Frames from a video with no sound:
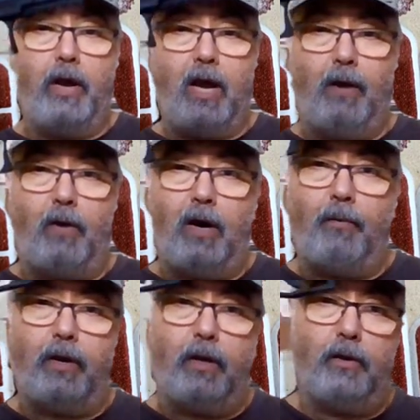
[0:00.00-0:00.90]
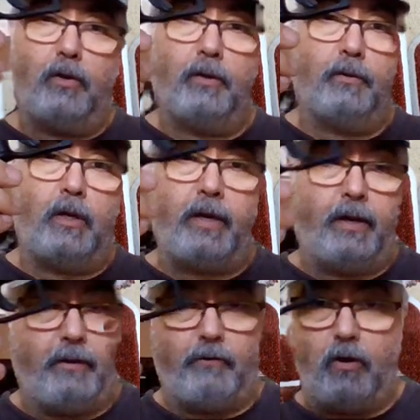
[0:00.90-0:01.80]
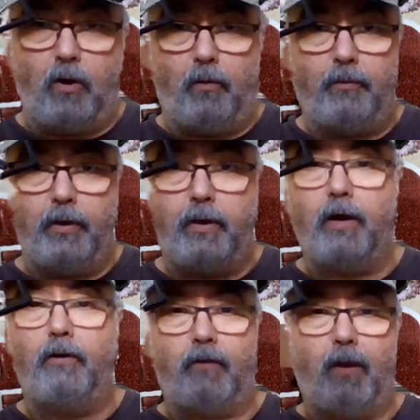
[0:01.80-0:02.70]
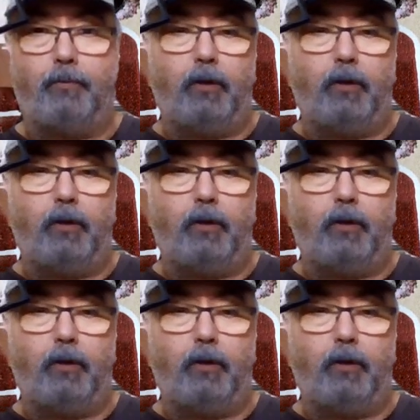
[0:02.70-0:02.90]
I want to, again, as you know, the gun is empty.